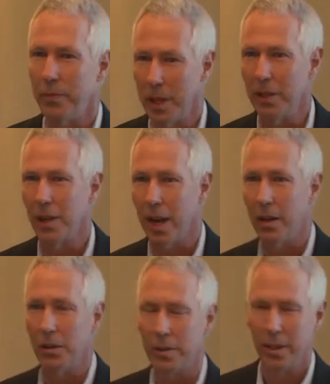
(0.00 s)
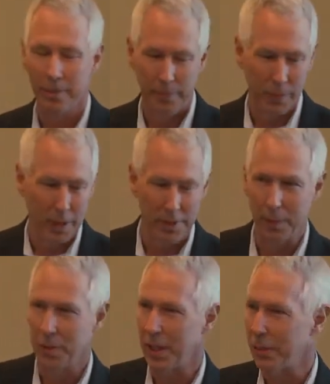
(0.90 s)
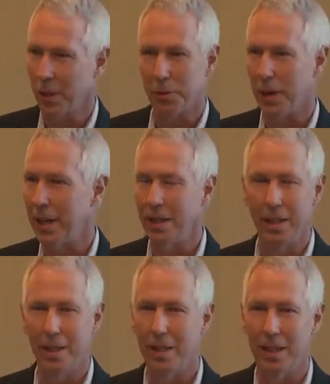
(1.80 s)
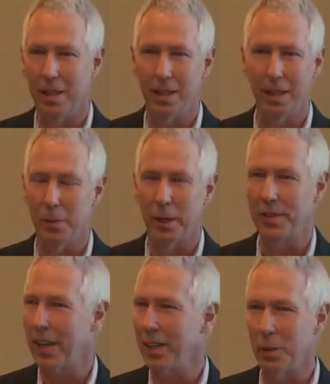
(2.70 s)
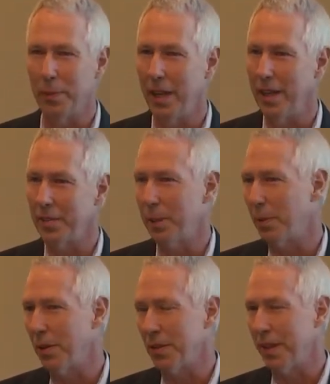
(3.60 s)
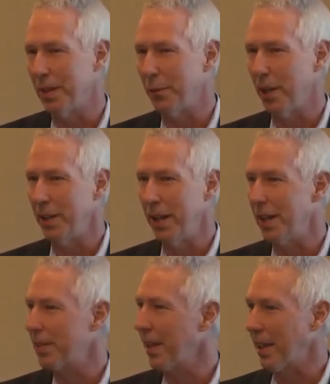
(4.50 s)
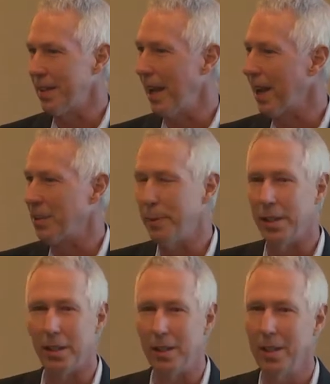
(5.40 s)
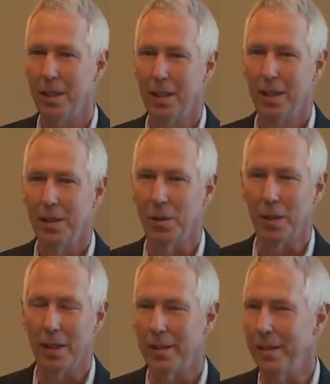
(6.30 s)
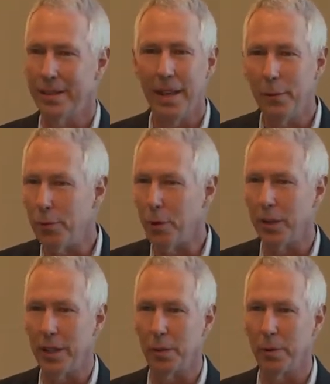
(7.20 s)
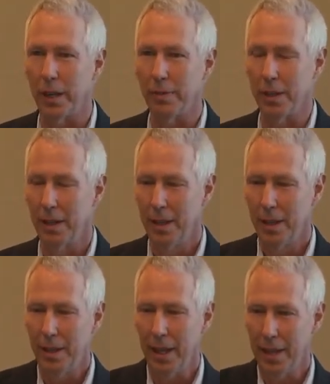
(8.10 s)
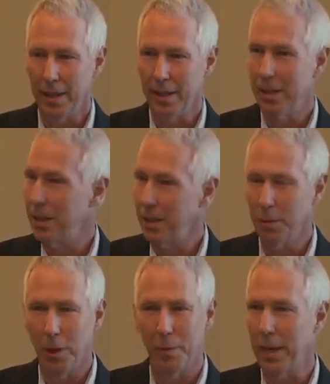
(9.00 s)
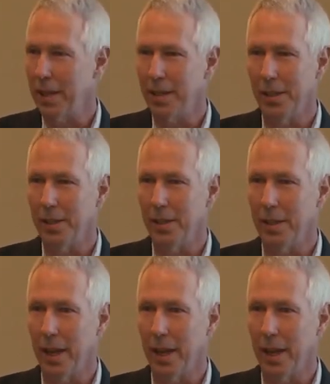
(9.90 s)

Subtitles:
in your house. Some stuff goes right in the recycle bin. Some goes on the front desk like a tax bill or a 1040 or whatever. And you want to pay attention to